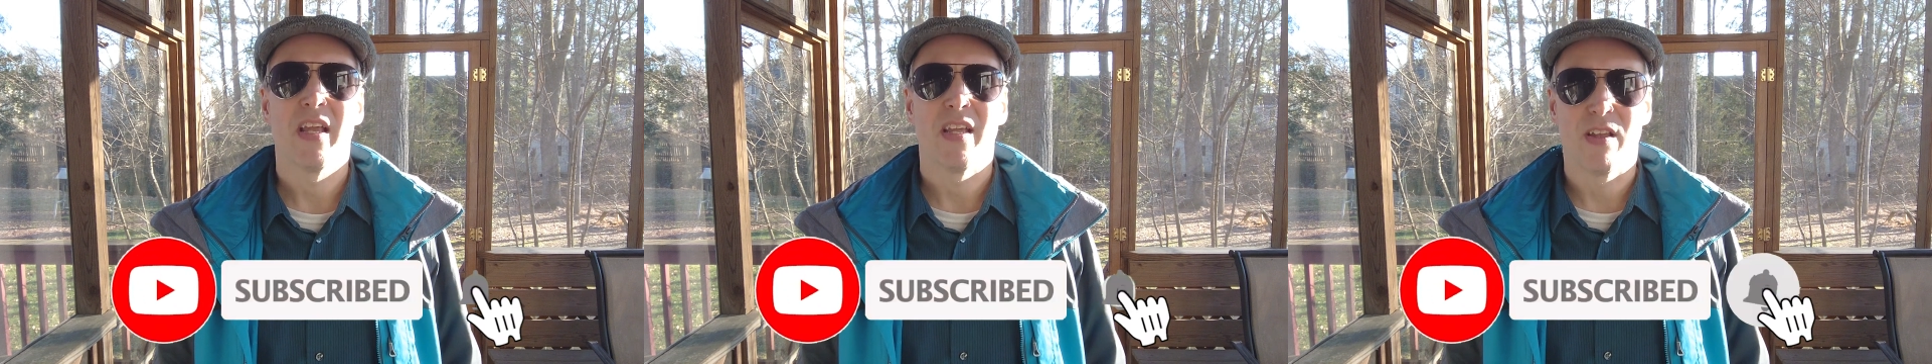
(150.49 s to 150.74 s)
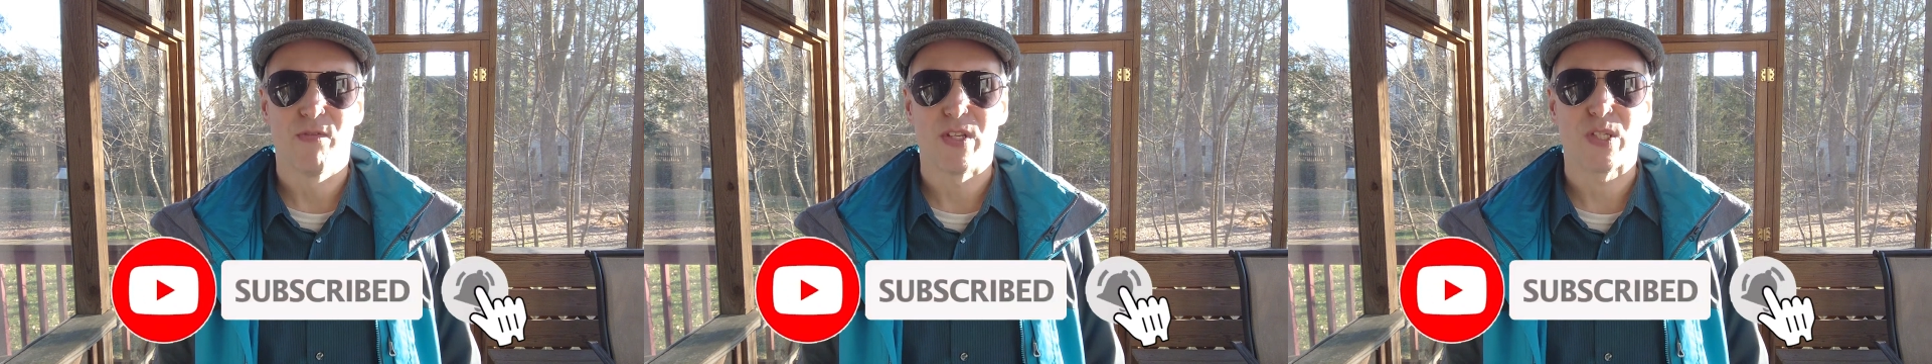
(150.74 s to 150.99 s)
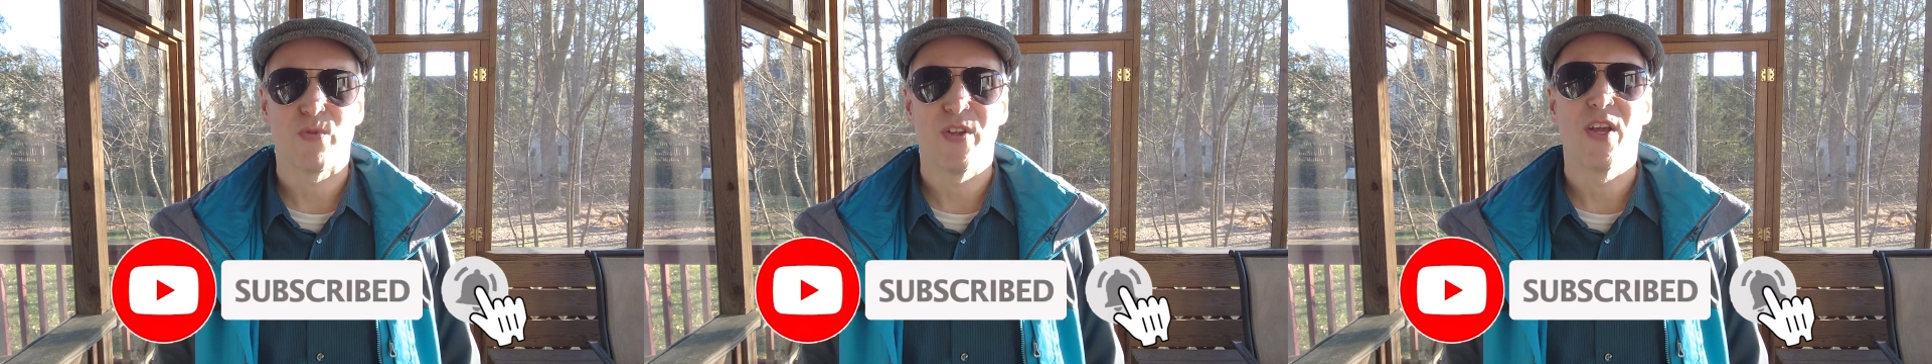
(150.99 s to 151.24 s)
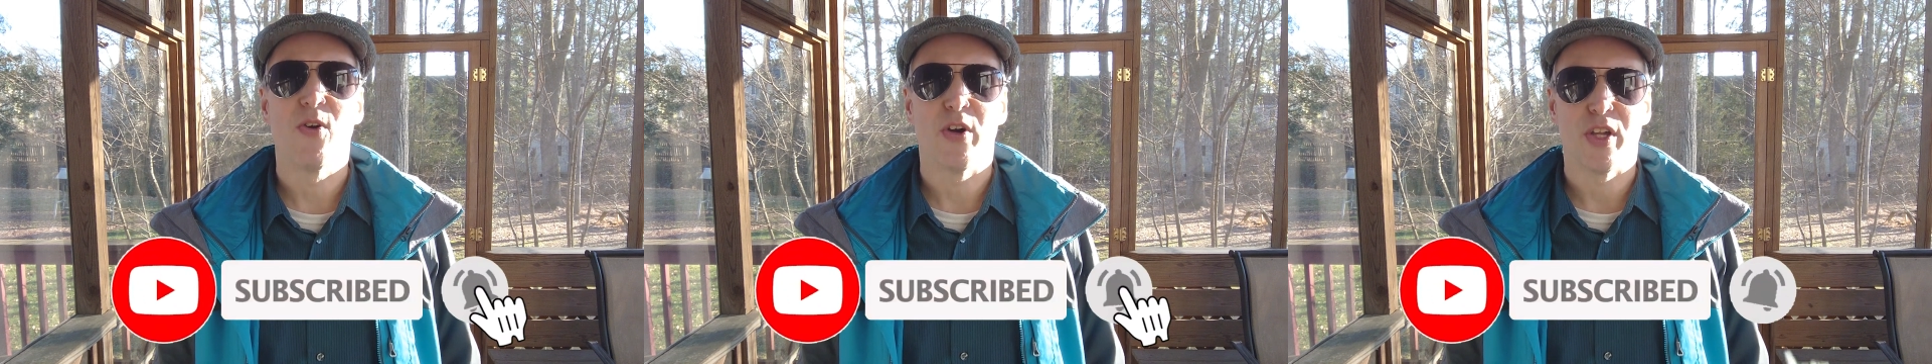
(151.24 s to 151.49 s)
Give this
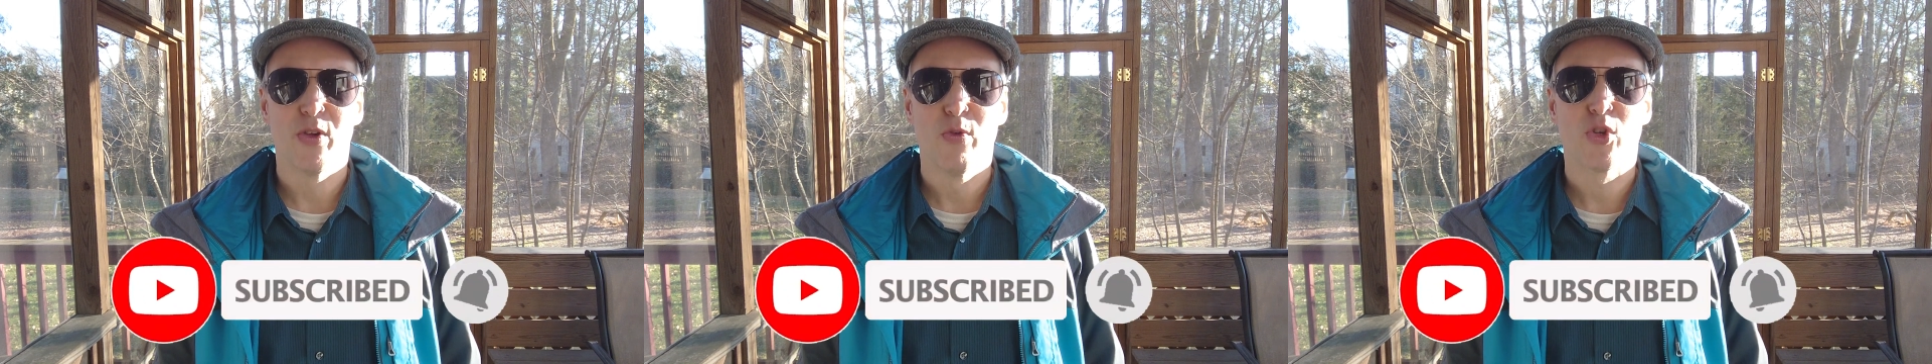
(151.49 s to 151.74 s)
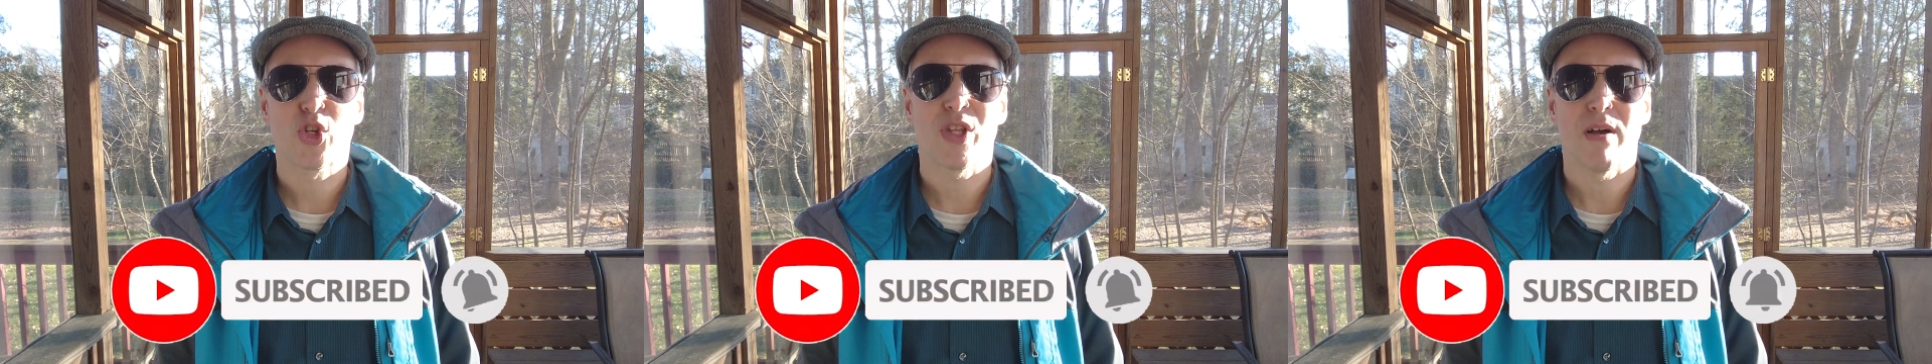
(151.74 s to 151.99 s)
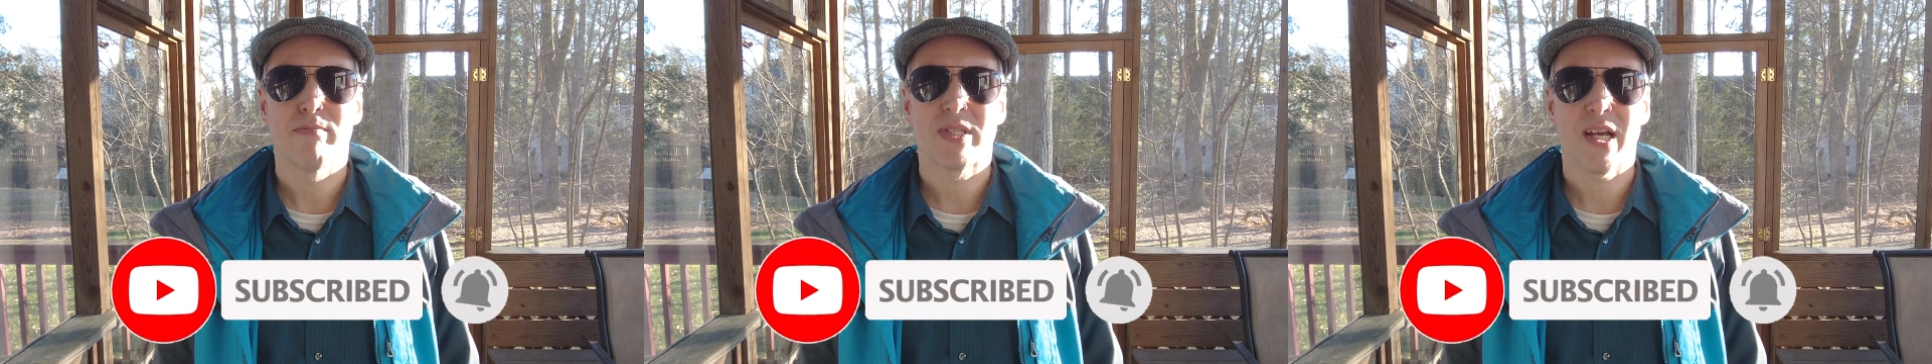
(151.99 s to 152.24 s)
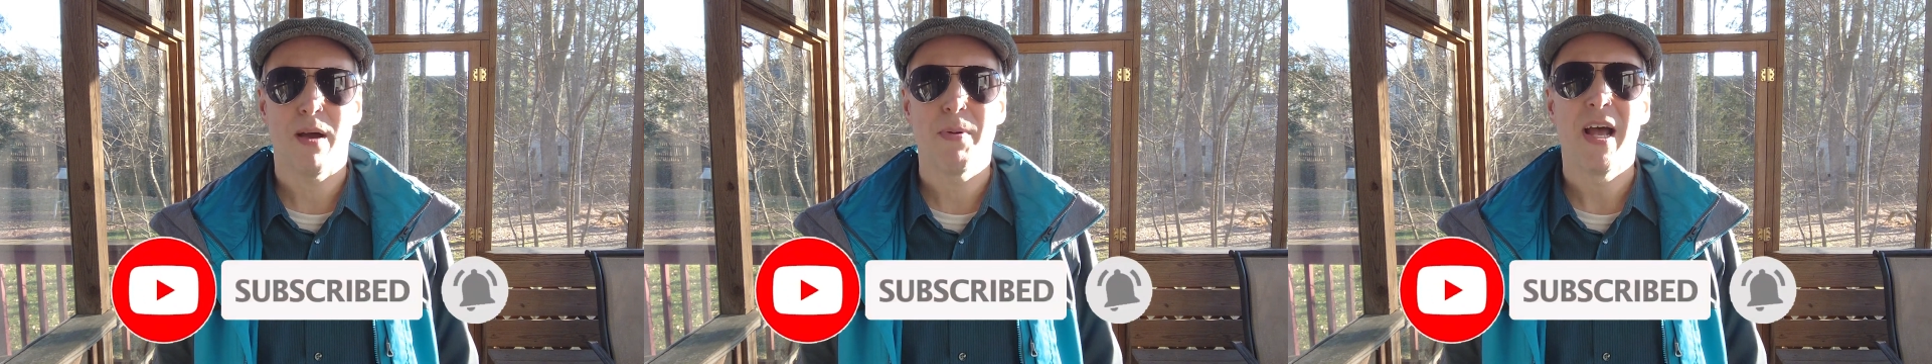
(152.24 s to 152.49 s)
video a huge thumbs
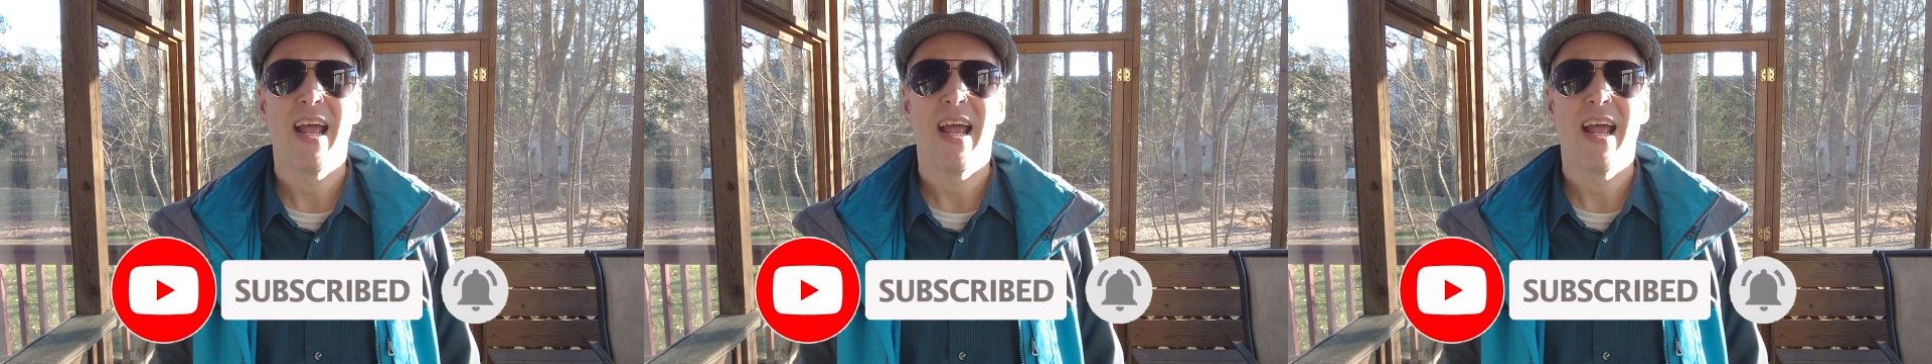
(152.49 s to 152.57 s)
up,